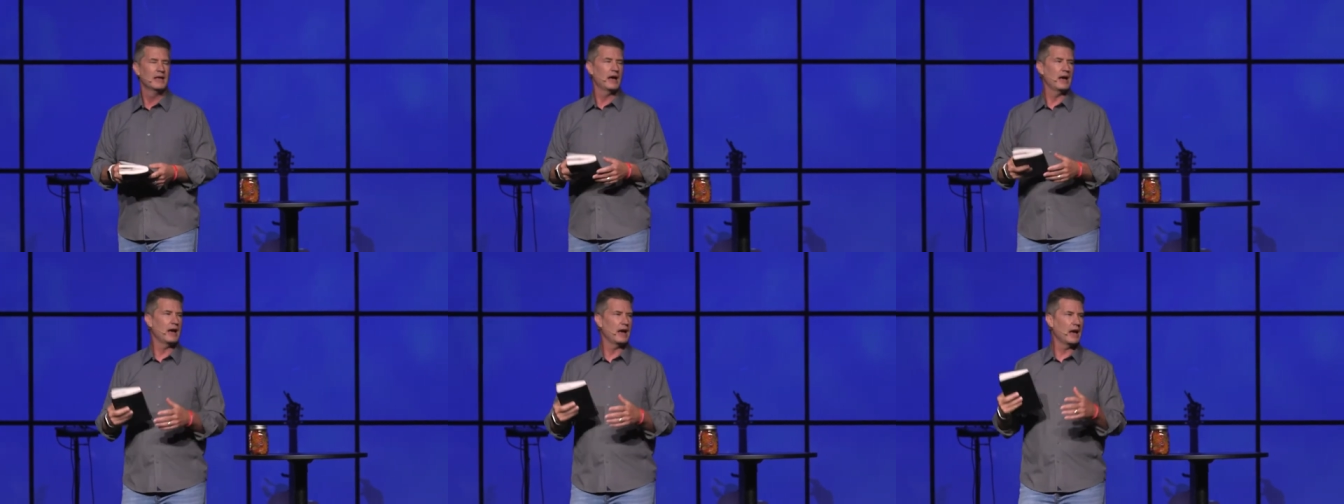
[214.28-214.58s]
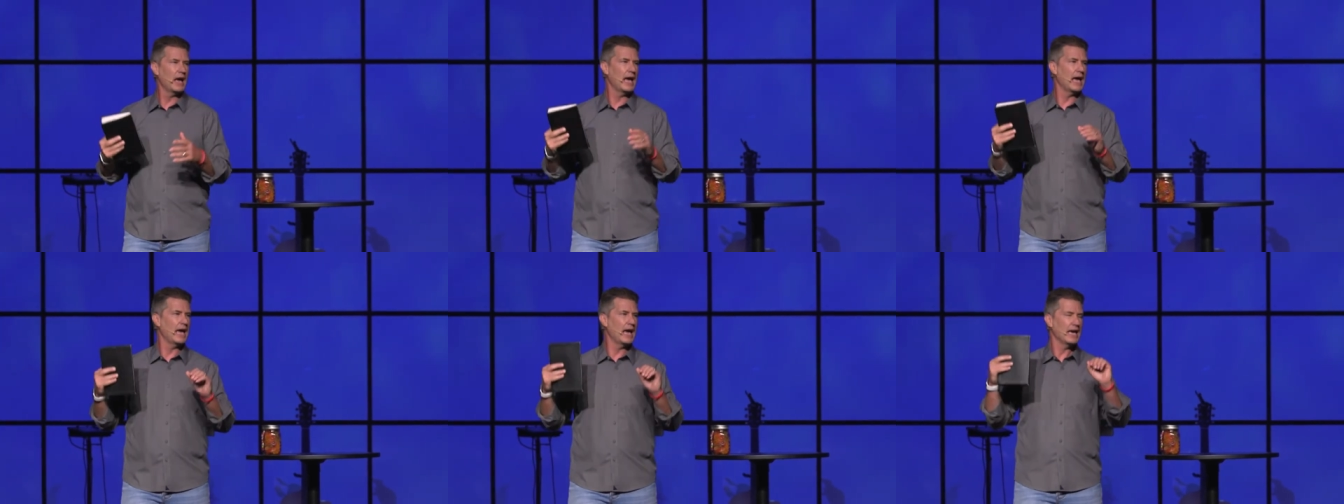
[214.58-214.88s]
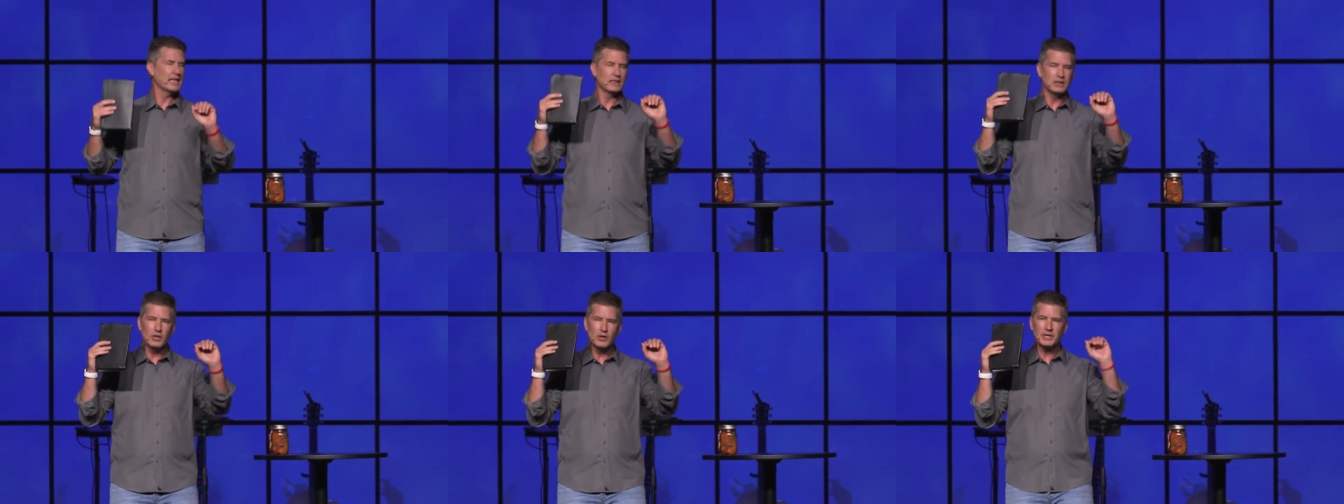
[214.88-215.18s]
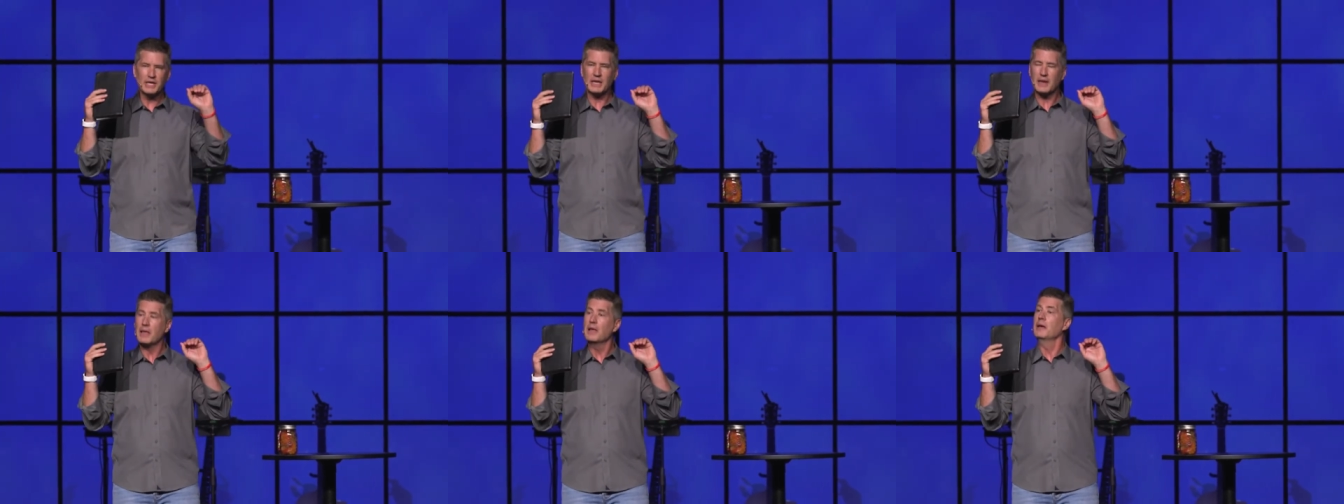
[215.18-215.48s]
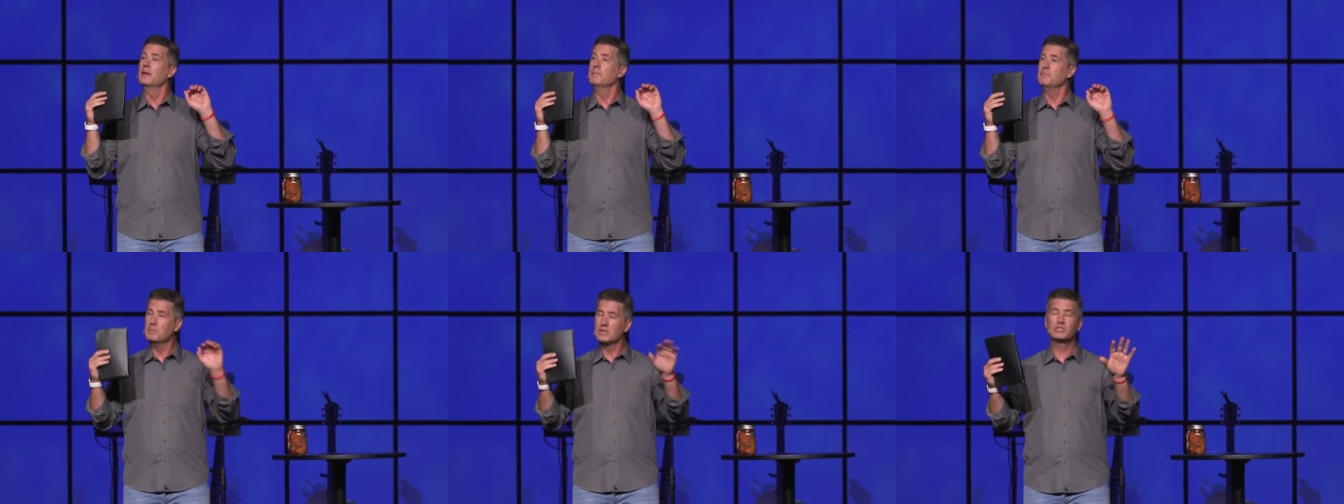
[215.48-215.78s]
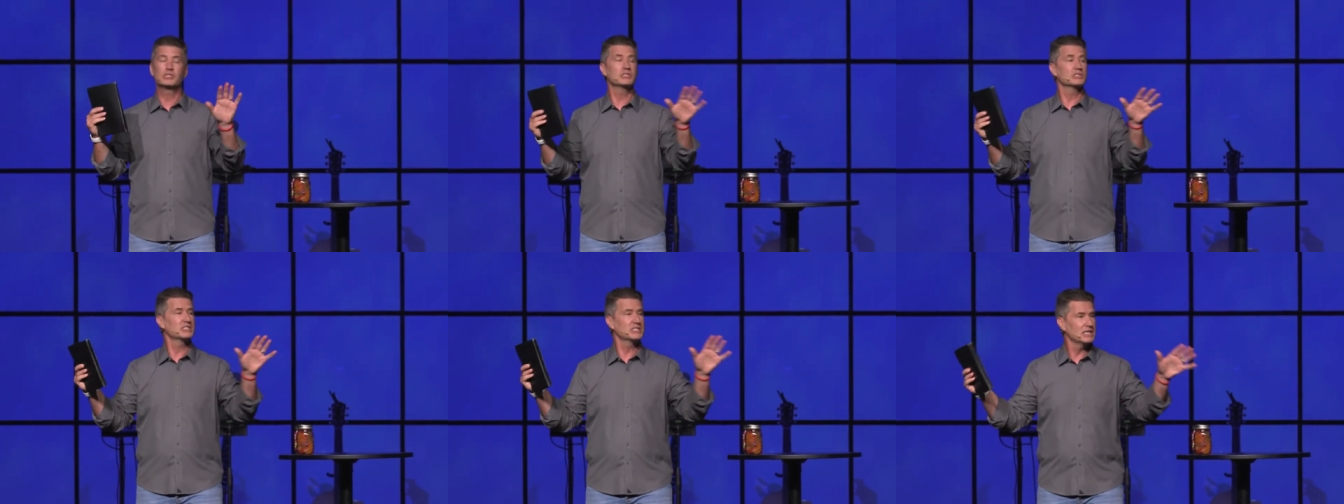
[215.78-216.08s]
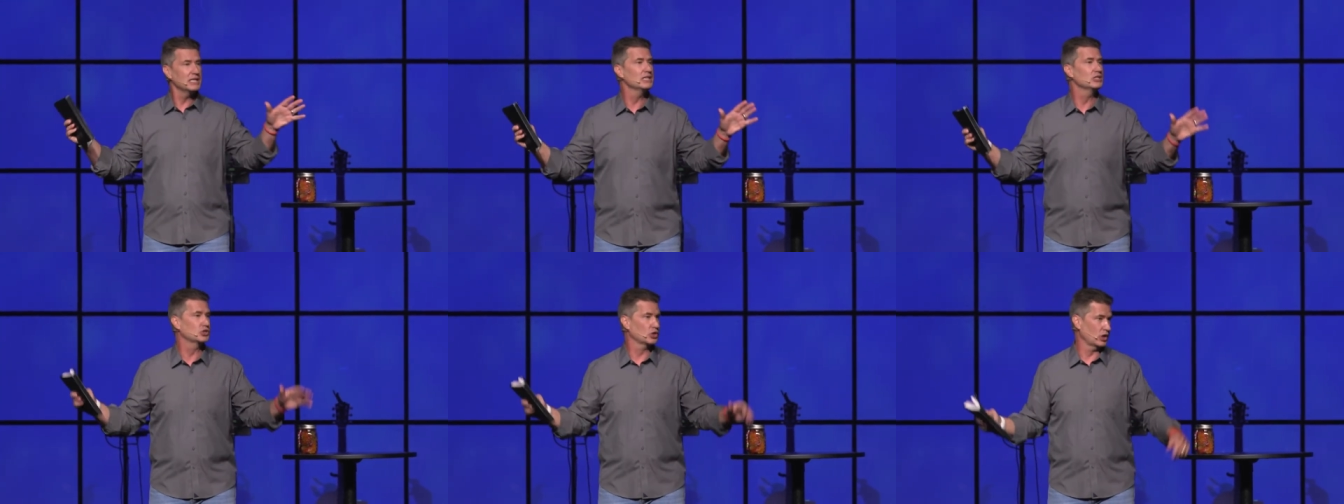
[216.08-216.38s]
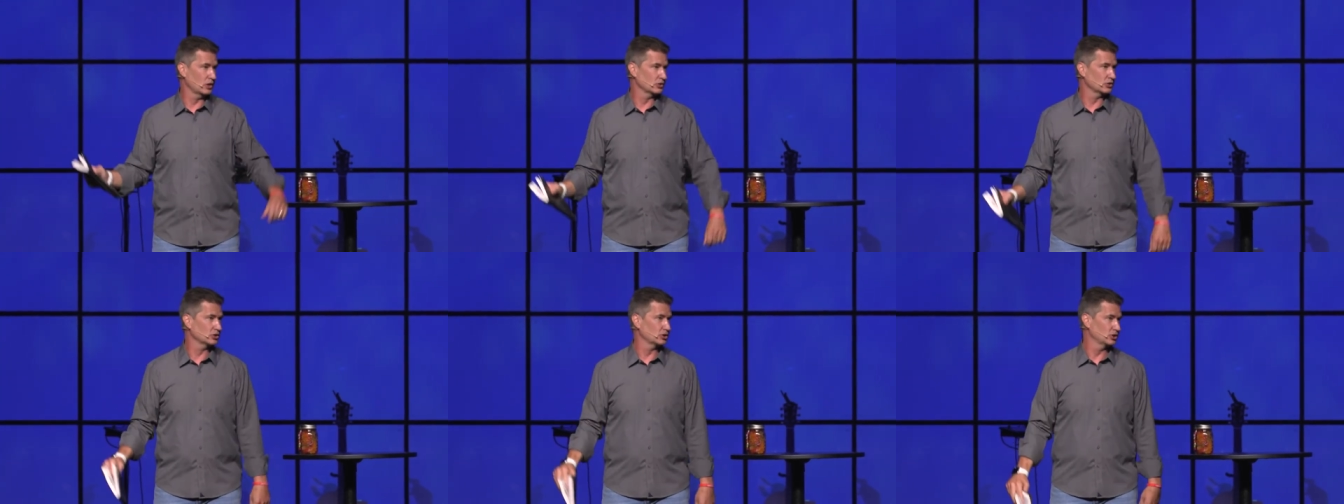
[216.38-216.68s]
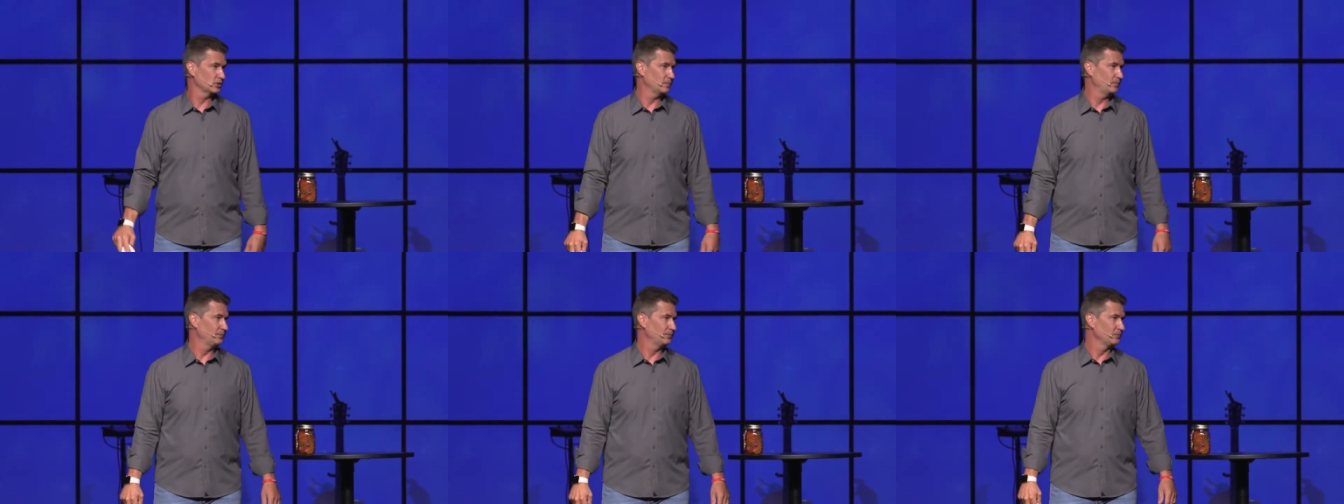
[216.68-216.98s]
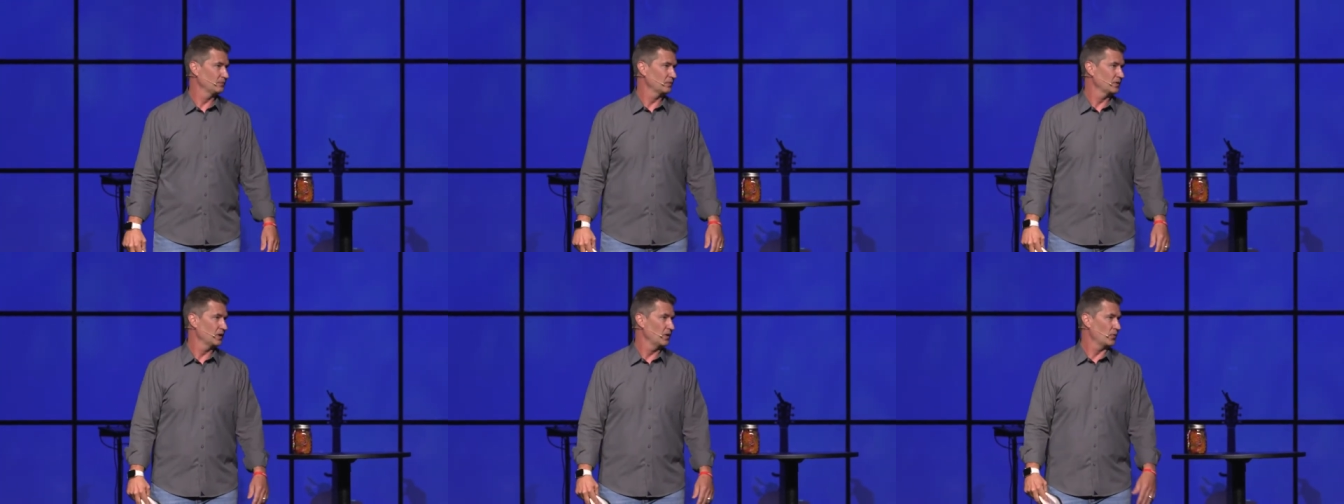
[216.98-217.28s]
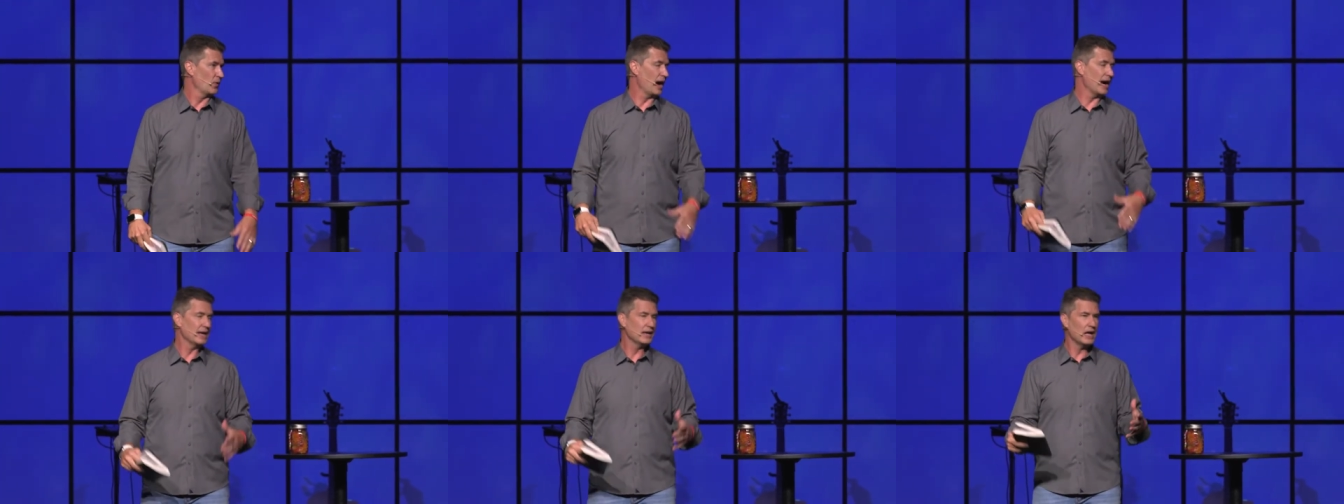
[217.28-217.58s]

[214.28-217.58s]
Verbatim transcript: uh, and look at Mission City Church, right?